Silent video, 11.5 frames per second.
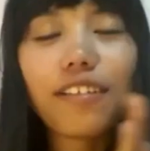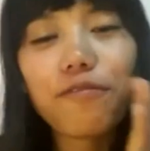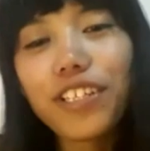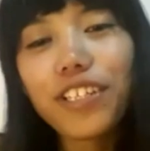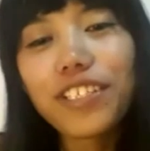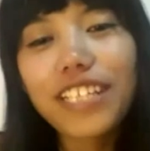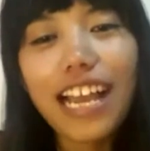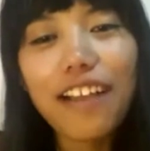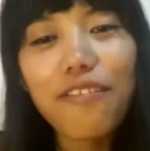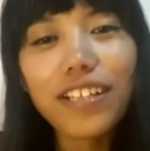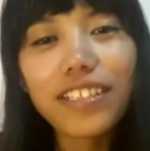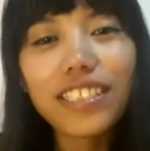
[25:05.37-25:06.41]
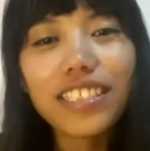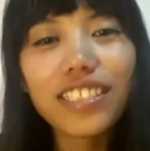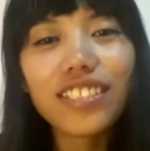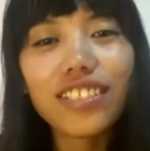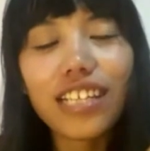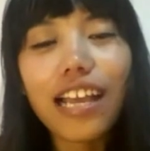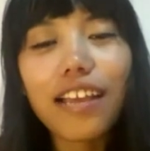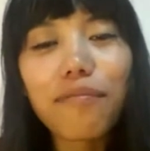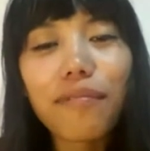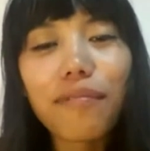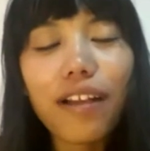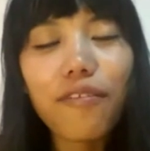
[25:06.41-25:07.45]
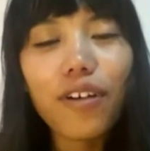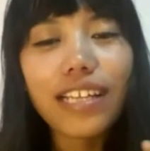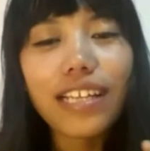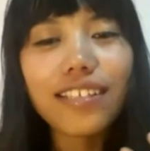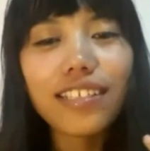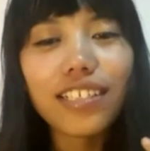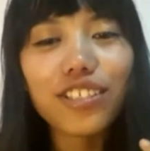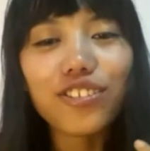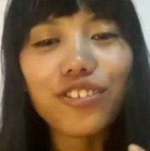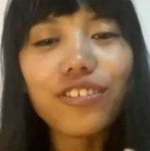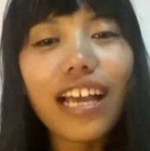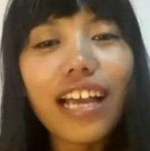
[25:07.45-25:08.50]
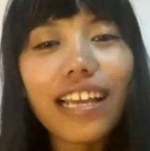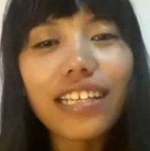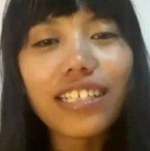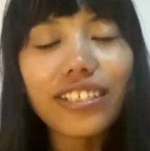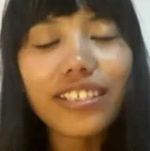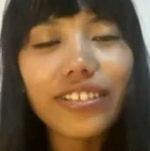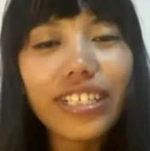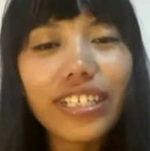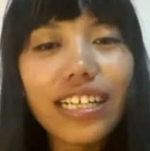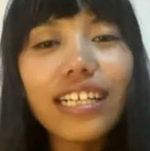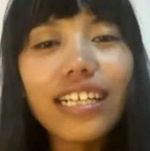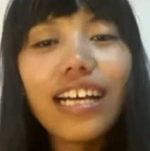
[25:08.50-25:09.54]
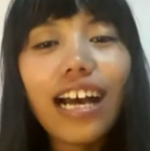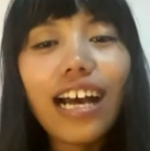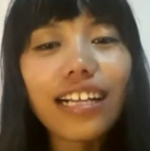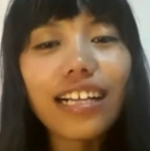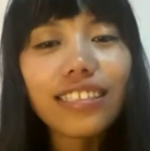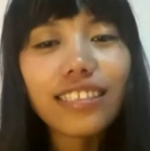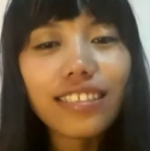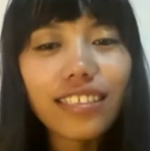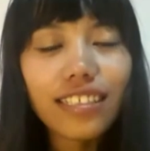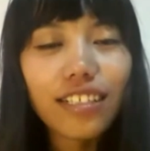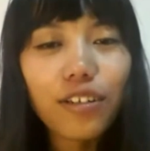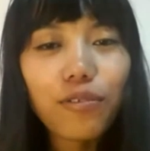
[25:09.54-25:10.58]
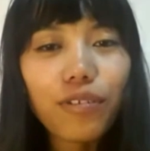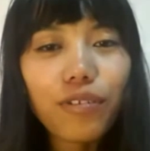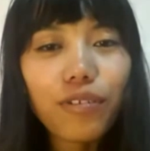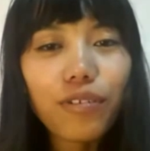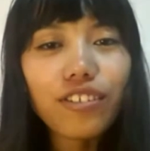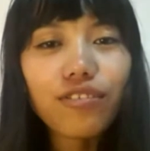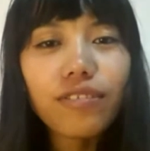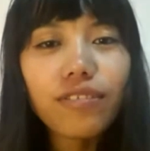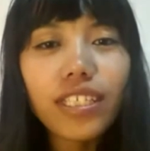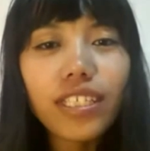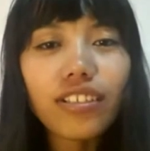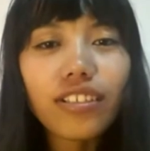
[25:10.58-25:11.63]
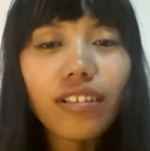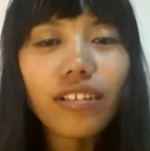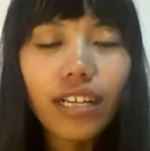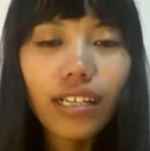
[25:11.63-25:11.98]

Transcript: first I want to ask, do you like Korea? And what are you doing in Korea?